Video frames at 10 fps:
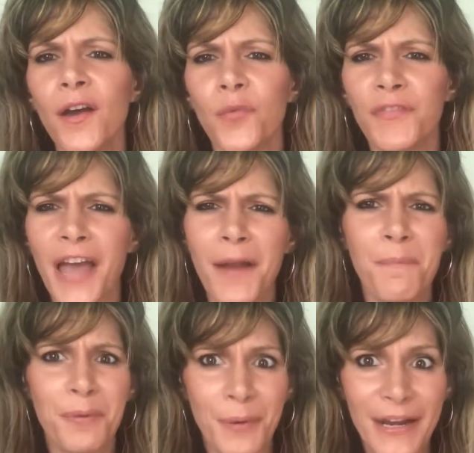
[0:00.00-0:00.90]
We've got a
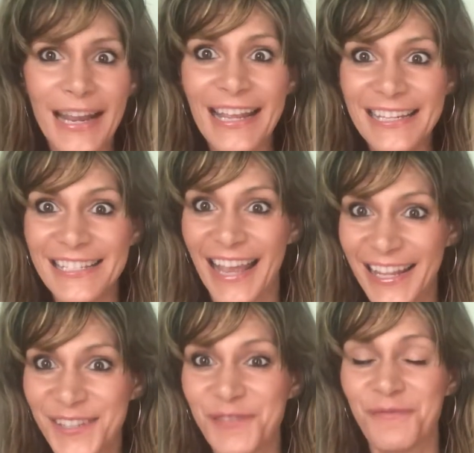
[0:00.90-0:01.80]
pretty
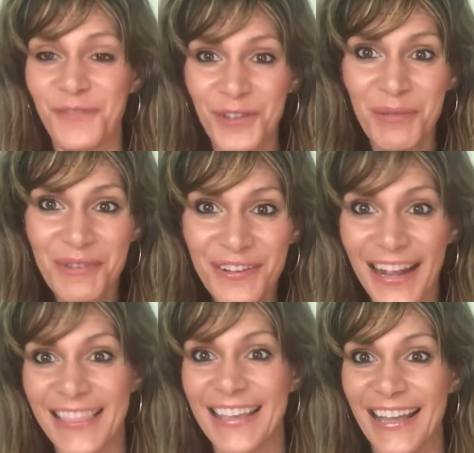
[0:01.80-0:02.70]
intense full moon
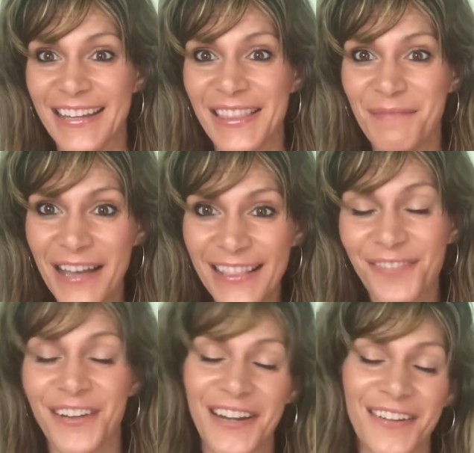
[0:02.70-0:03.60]
at the end of the
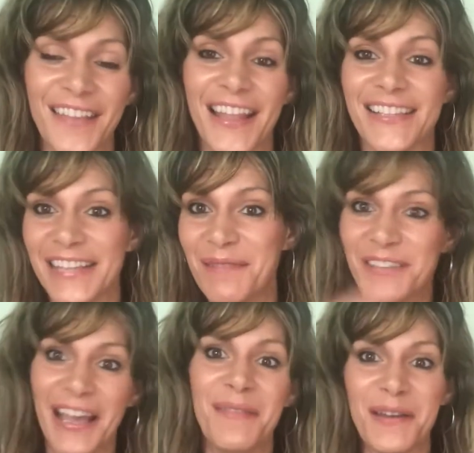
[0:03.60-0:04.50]
month, right around that same
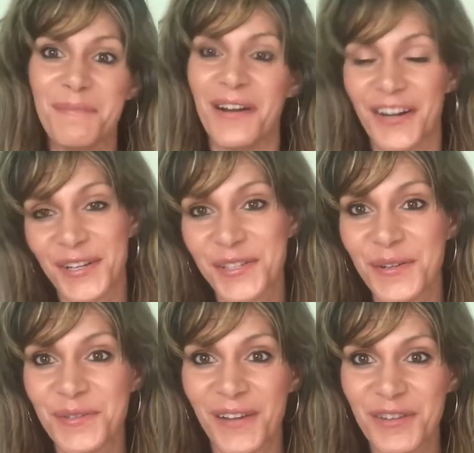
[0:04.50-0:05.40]
time that Mars
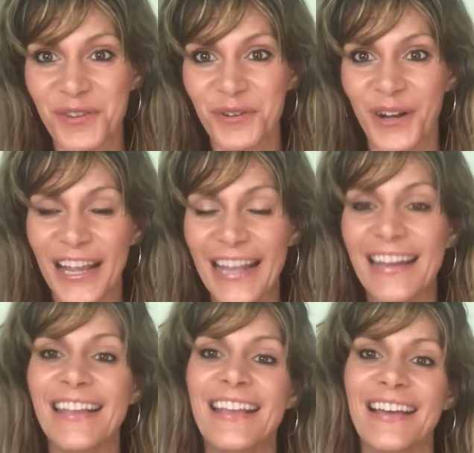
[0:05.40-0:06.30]
goes
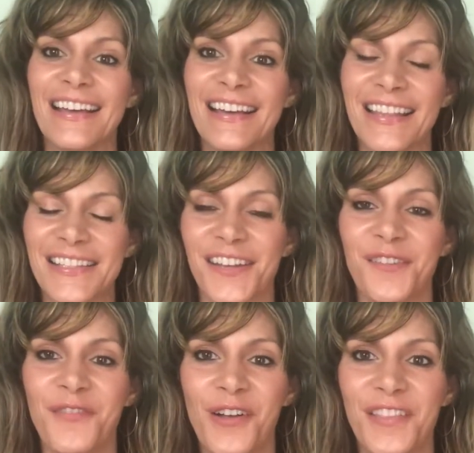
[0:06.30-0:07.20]
retrograde. That's going
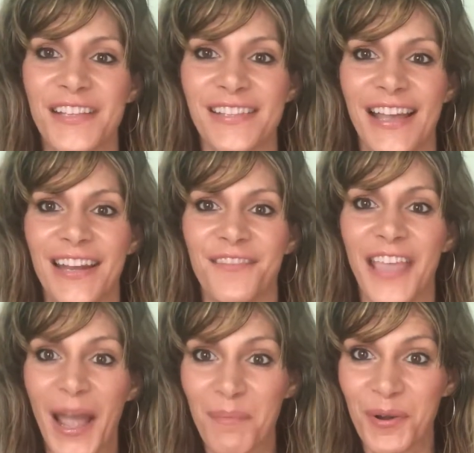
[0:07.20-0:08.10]
to fall in the sign of
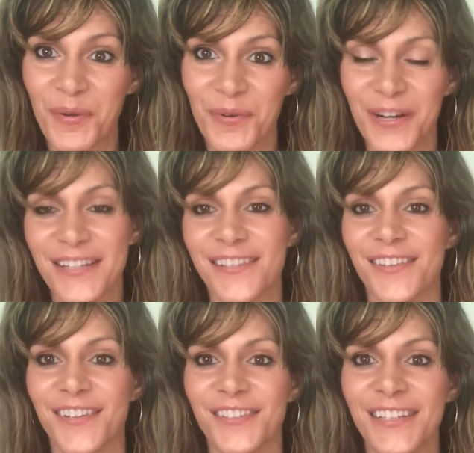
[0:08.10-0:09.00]
Capricorn.
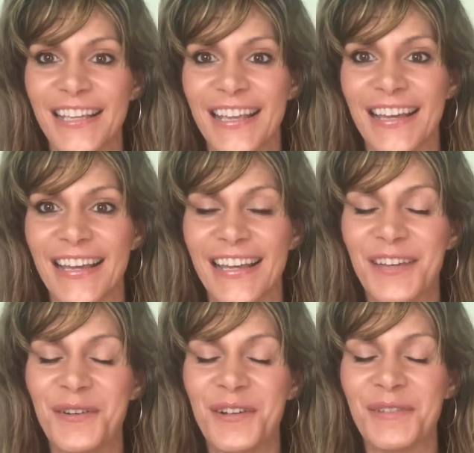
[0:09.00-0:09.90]
So I
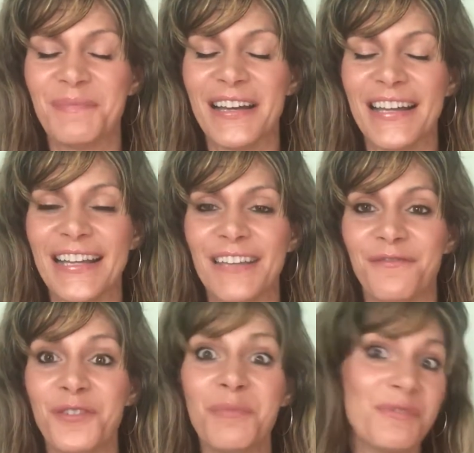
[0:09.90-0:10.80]
called my
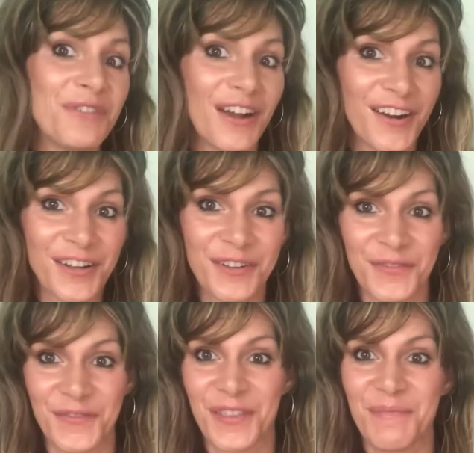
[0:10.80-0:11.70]
full moon article
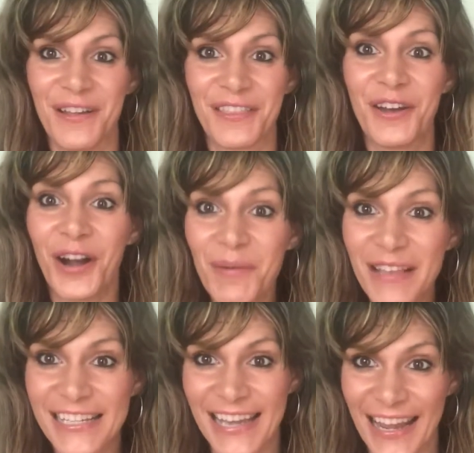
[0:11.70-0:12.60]
for the month
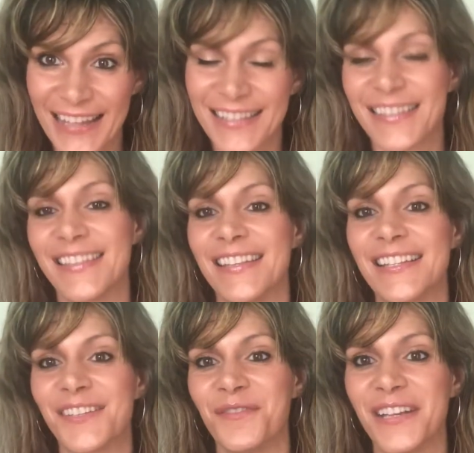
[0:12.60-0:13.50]
Karmic Dance.
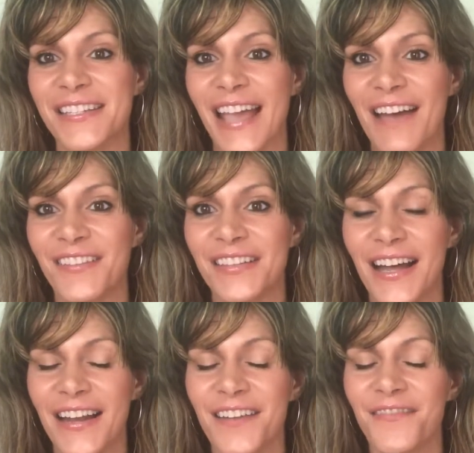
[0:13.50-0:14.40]
It's going to have a
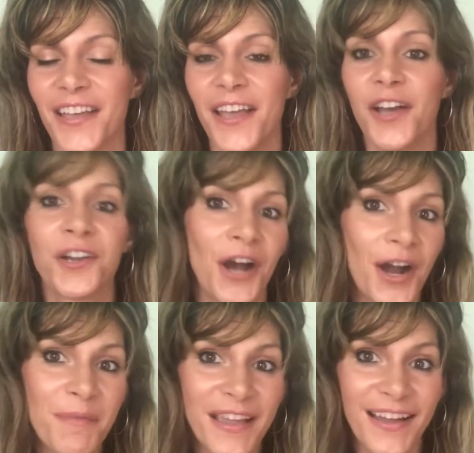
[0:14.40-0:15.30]
lot of
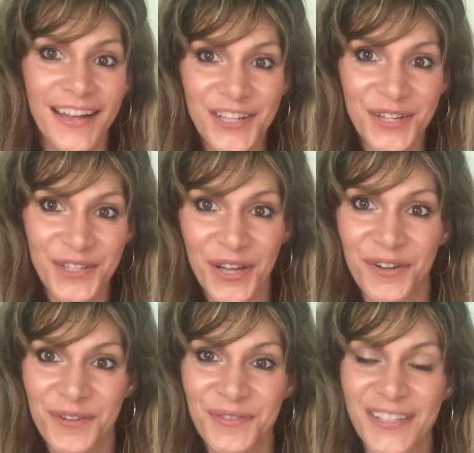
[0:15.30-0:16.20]
karmic
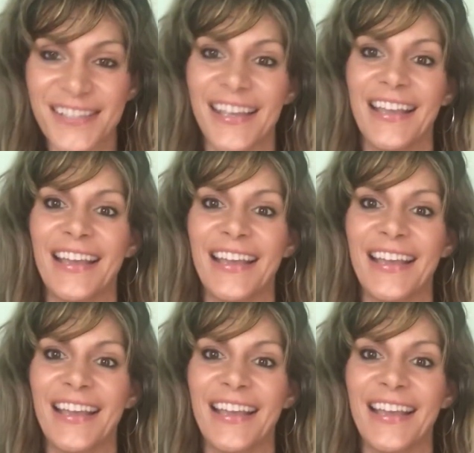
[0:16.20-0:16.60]
undertones.